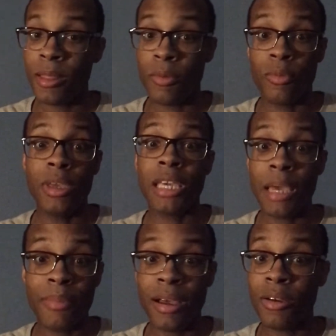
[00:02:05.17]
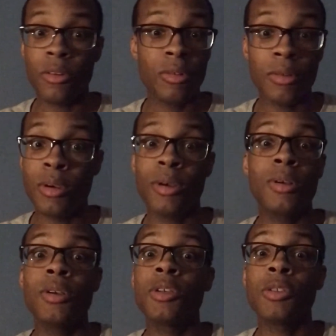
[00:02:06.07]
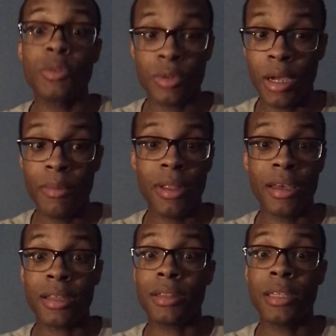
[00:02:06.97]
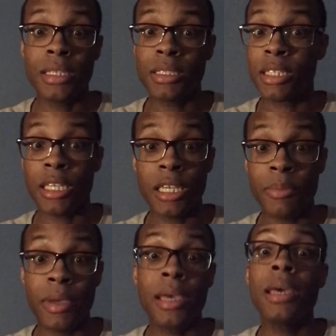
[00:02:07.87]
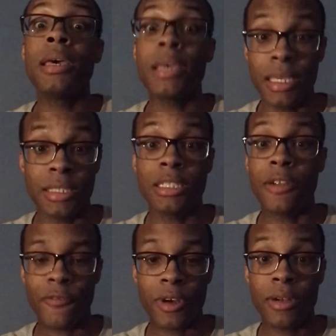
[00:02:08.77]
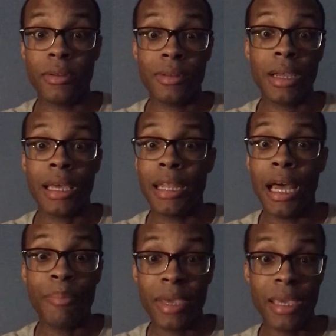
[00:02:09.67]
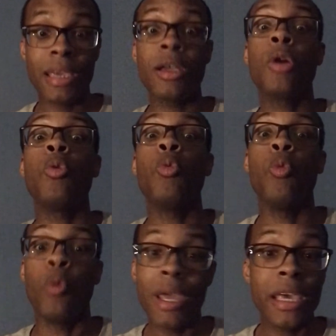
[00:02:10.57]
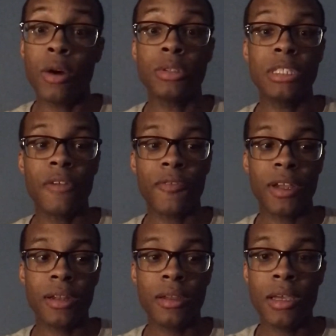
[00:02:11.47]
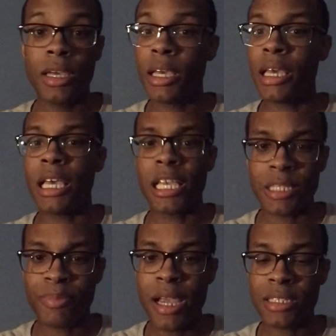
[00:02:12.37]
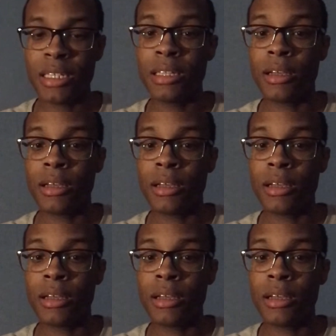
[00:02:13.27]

We came out, and I'm like, this team is different, and I mean real different, especially